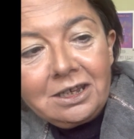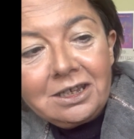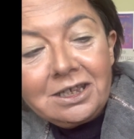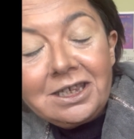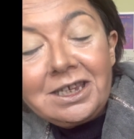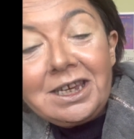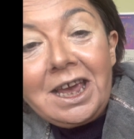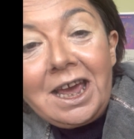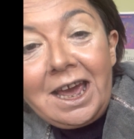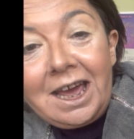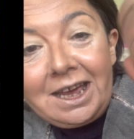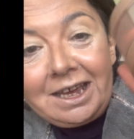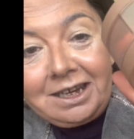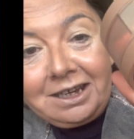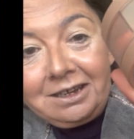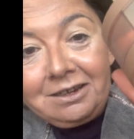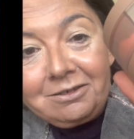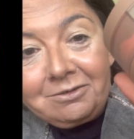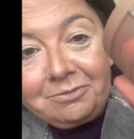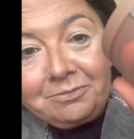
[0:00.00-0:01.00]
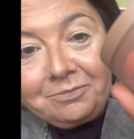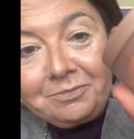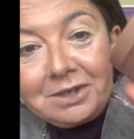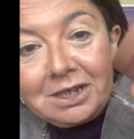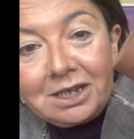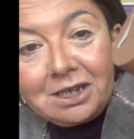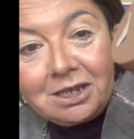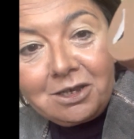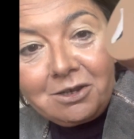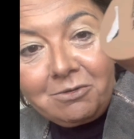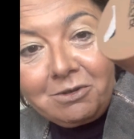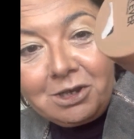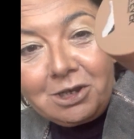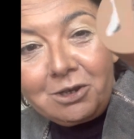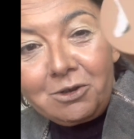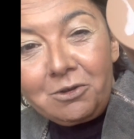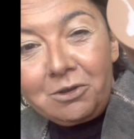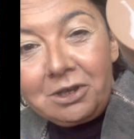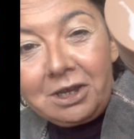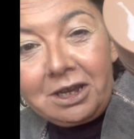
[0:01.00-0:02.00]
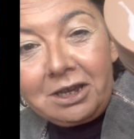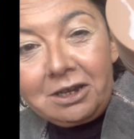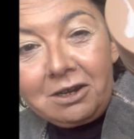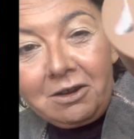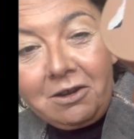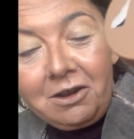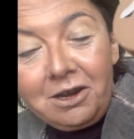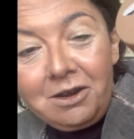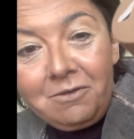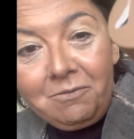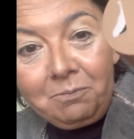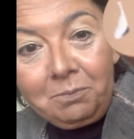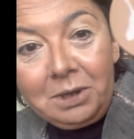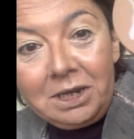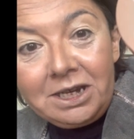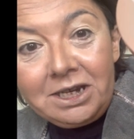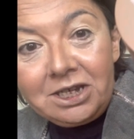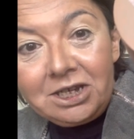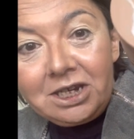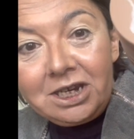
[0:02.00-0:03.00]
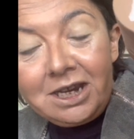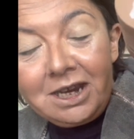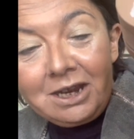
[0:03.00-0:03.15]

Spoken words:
Tan. So it's got that kind of peachy.